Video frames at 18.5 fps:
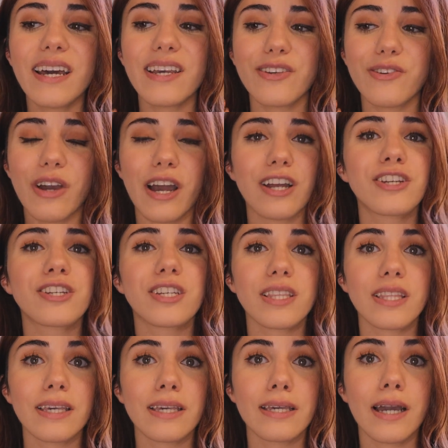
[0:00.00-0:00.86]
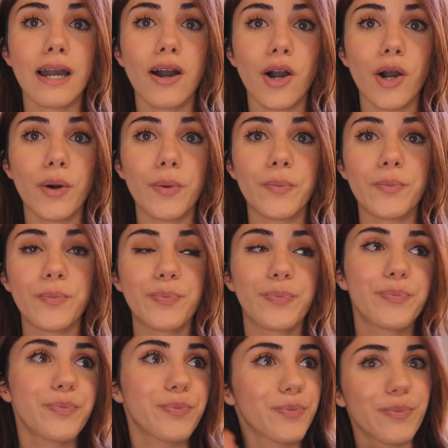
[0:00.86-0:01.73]
You actually,
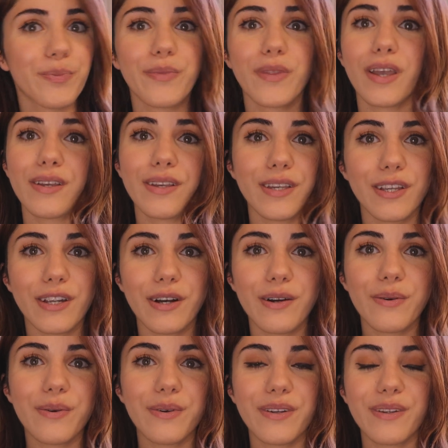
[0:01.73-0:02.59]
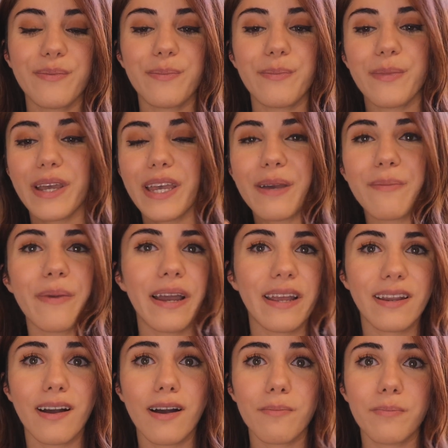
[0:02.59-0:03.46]
you know, it
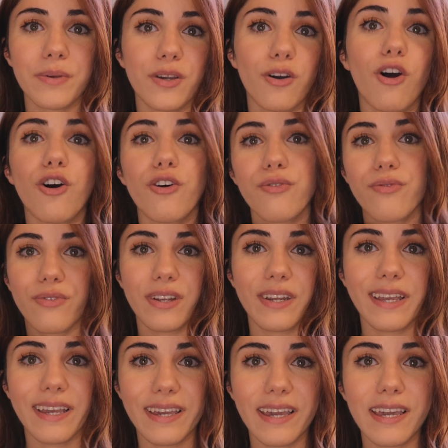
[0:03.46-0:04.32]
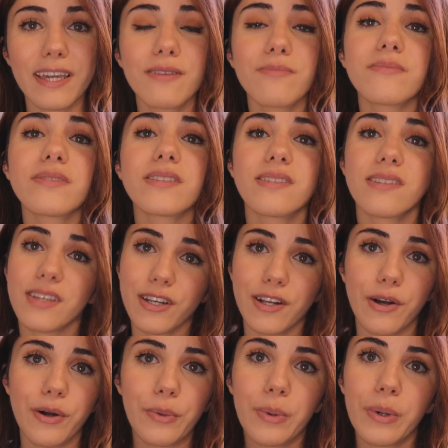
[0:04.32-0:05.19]
might not be all fun and games, you
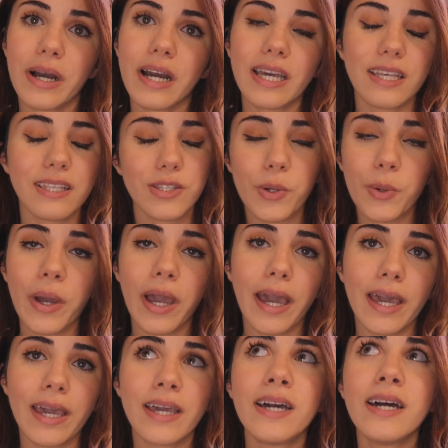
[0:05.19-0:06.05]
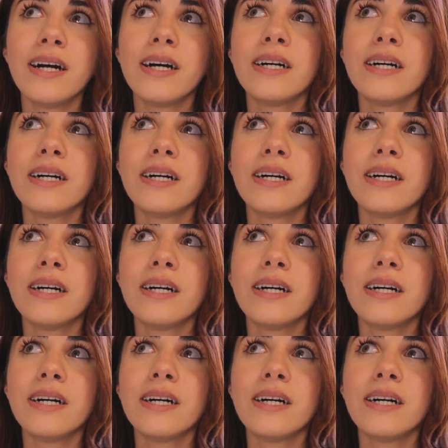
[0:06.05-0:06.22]
know, it's okay.